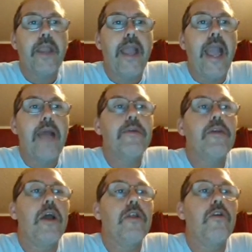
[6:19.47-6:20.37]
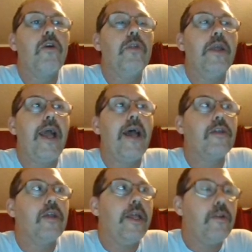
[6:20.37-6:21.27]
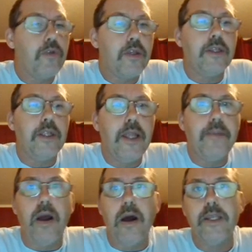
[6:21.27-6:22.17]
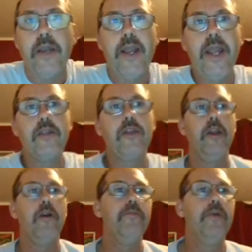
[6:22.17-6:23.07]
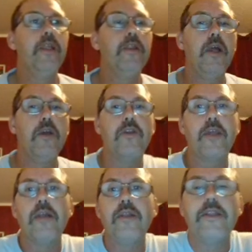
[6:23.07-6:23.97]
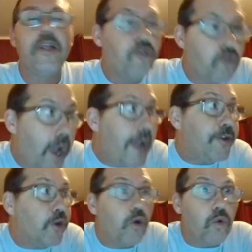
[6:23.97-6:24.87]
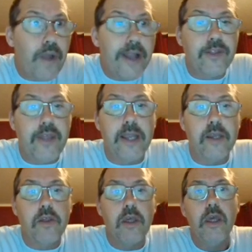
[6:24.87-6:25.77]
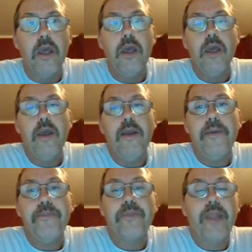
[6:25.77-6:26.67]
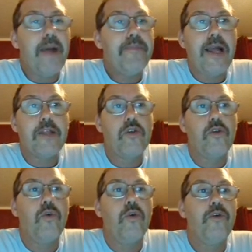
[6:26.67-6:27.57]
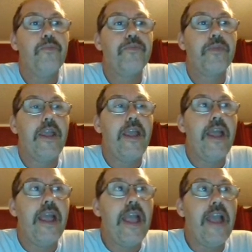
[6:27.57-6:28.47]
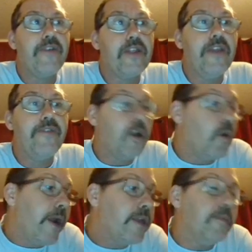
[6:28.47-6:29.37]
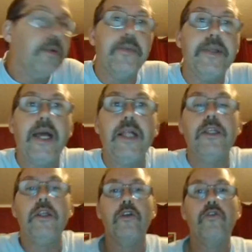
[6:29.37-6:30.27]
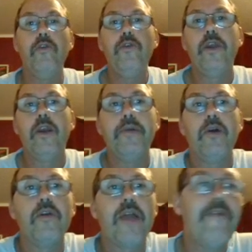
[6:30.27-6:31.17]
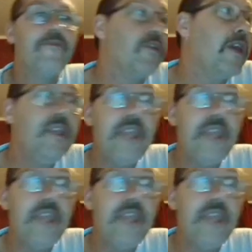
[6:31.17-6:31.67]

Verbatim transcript: Amazon certainly has an interesting dilemma on their hands here, but it does sound like they're trying to correct things. I'm not sure if it's even correctable to be telling you the truth here because I've seen